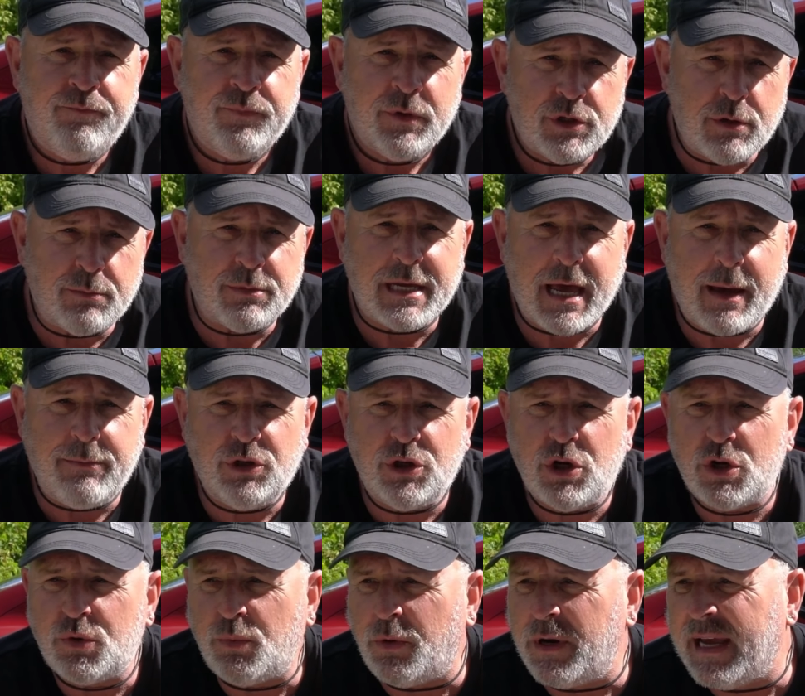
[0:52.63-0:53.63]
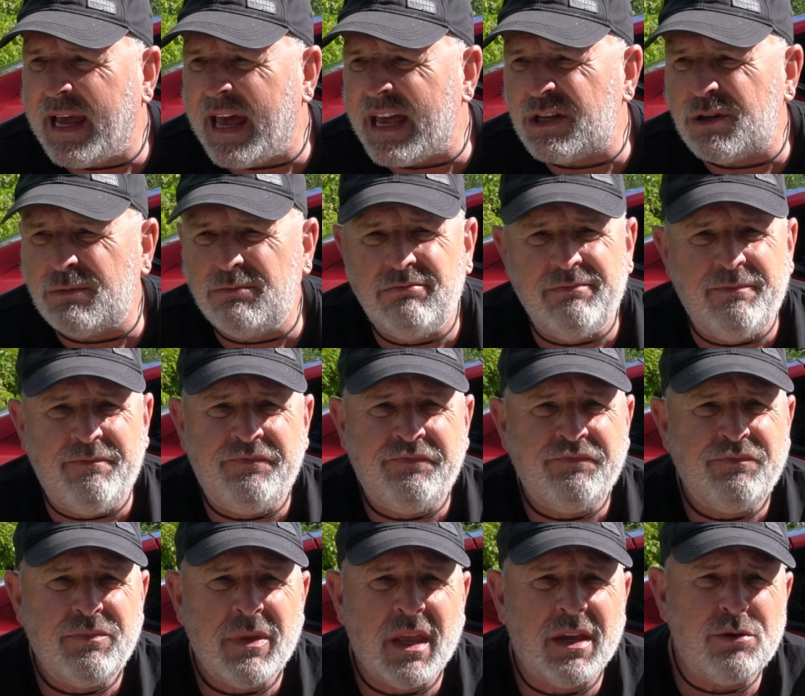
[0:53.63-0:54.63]
sometimes you just want to get some
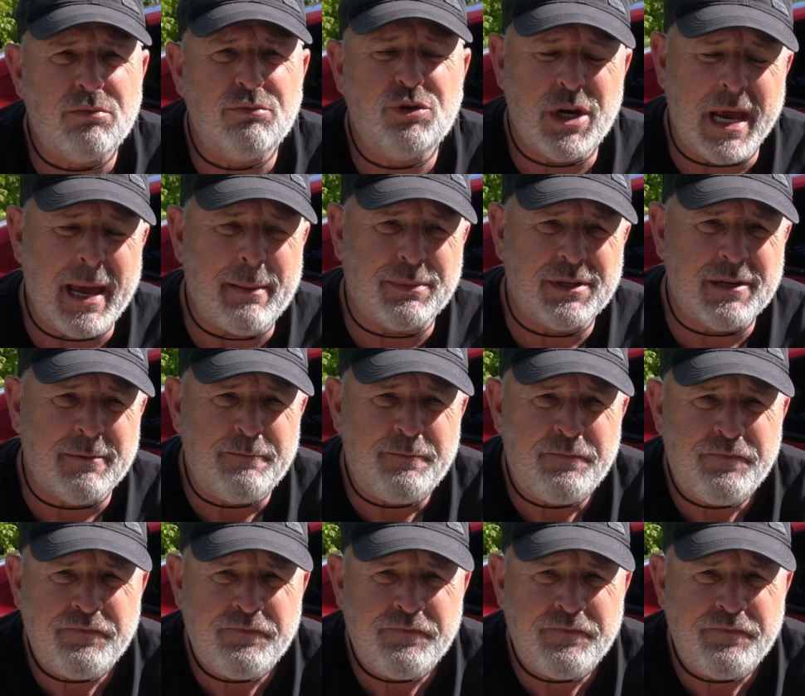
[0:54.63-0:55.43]
chips.